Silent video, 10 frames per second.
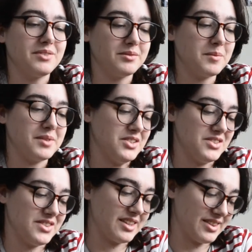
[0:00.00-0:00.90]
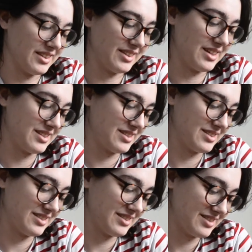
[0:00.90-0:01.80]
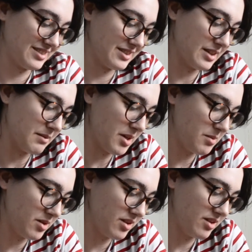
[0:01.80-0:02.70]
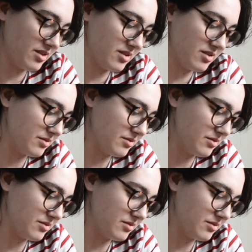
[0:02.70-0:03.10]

Sometimes I just think that, like, maybe